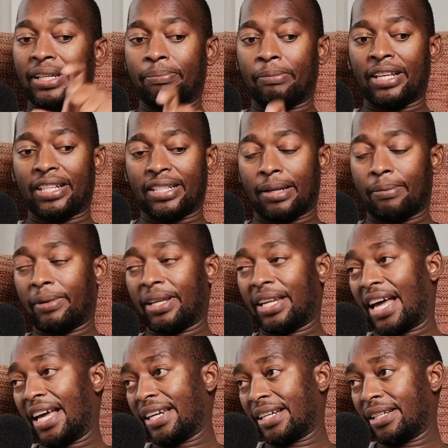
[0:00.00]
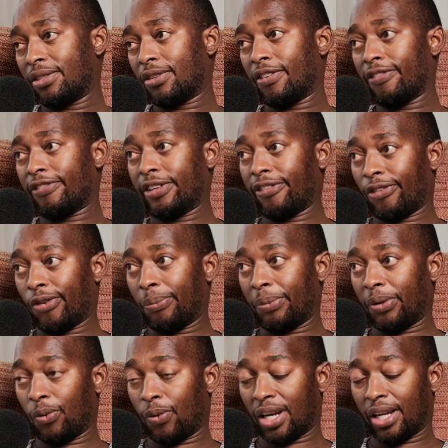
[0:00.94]
makes them at high risk of
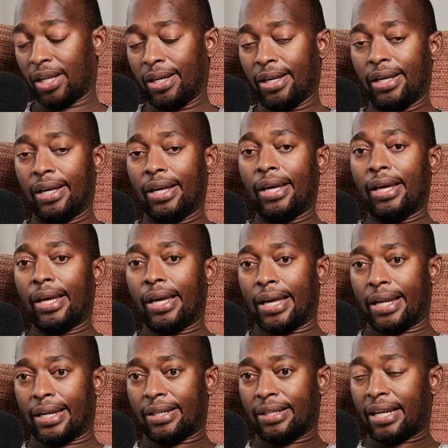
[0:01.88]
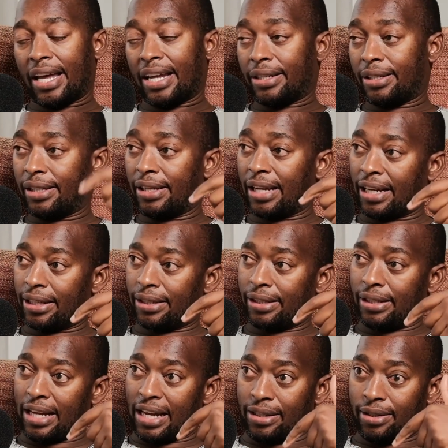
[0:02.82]
developing one, and that
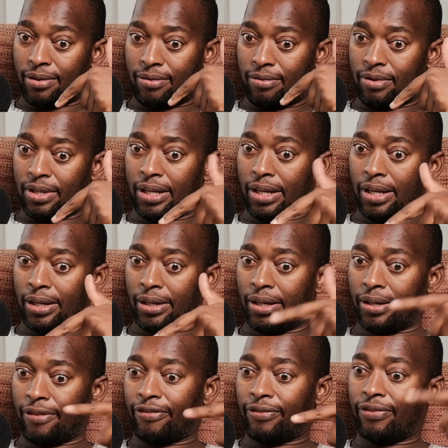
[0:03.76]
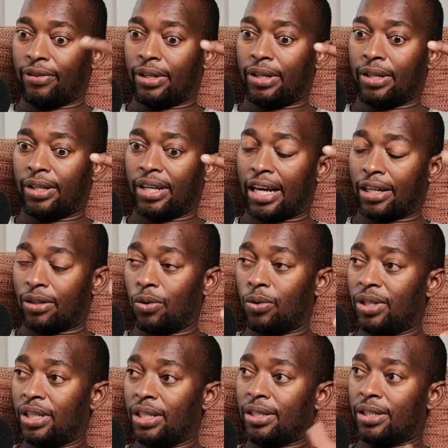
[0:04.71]
the
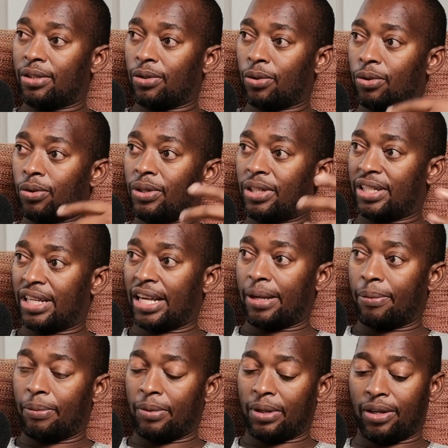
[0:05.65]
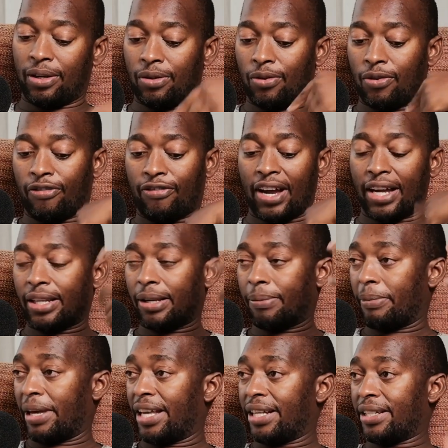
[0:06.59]
diagnosis is also the same. You find a
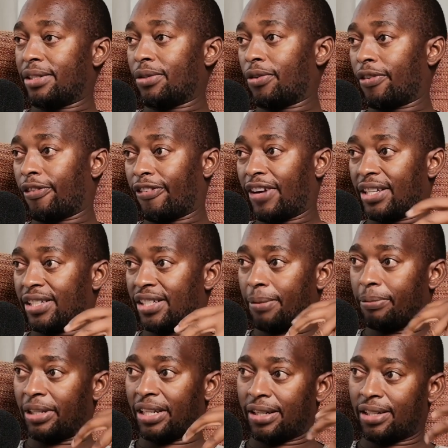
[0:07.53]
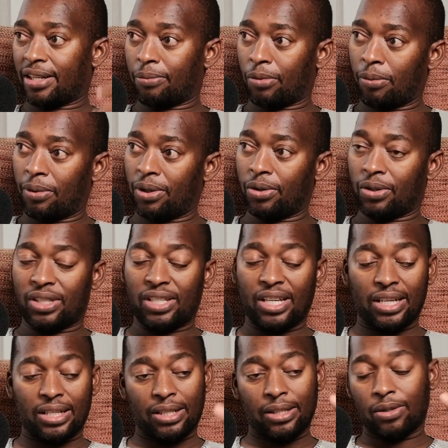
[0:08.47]
mass or you find something that's abnormal in your
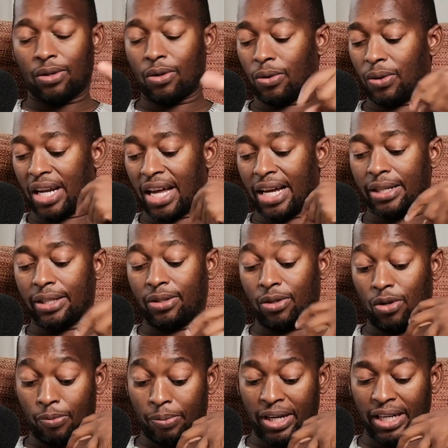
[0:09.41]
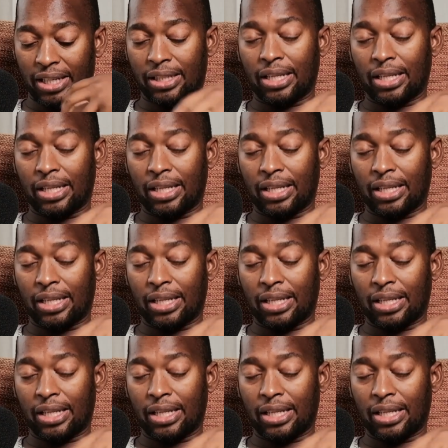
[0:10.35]
chest, in your lung, in your breast.